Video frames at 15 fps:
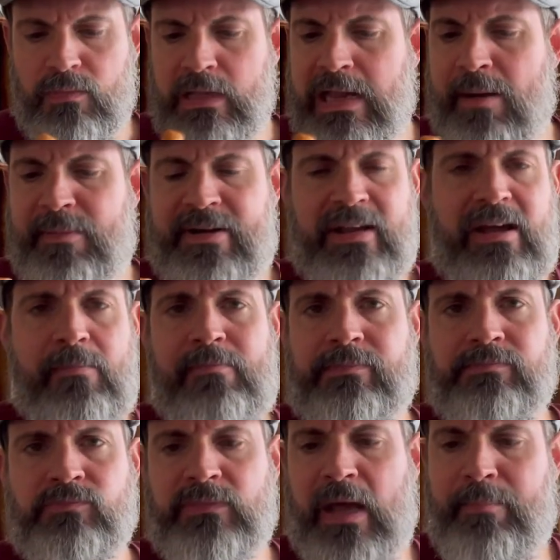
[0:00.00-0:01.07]
I mean, again,
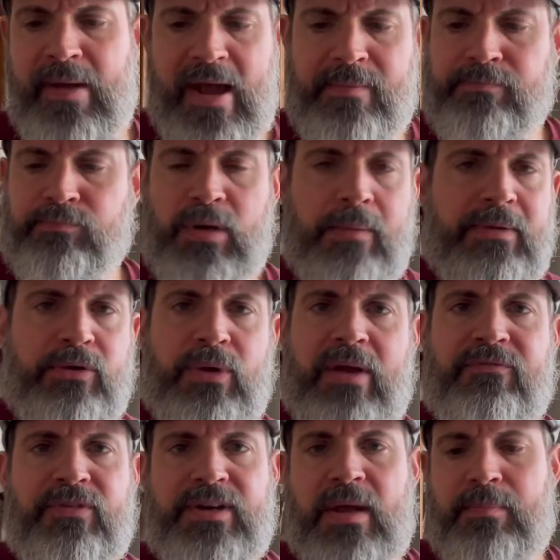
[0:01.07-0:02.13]
not bad, probably great
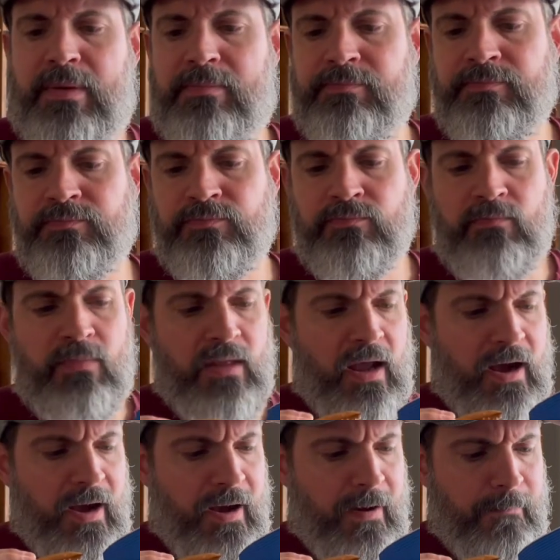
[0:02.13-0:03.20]
for dipping
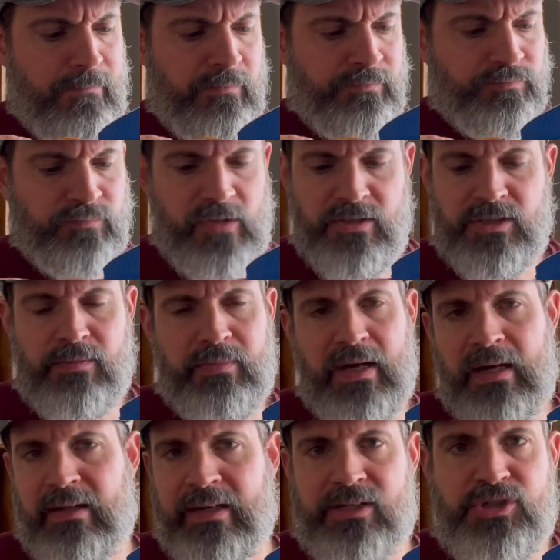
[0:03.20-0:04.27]
um, in some kind
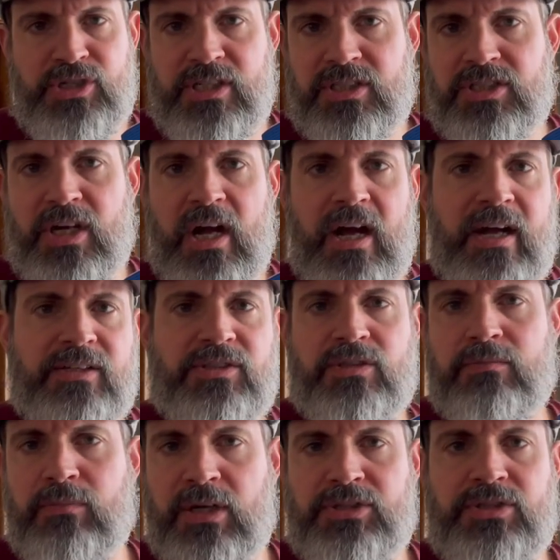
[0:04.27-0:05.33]
of like cheese sauce or
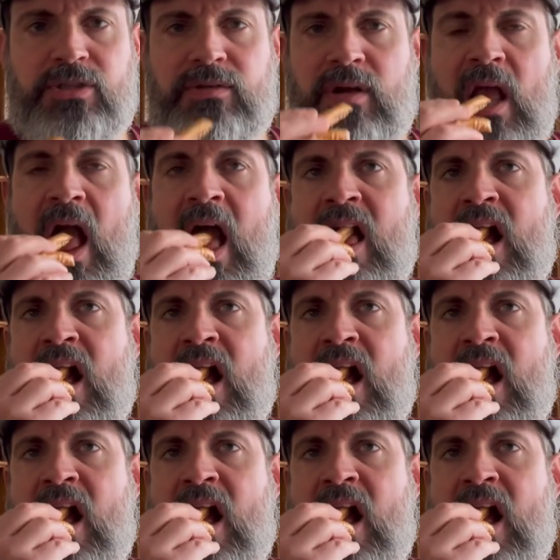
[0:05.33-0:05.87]
mustard.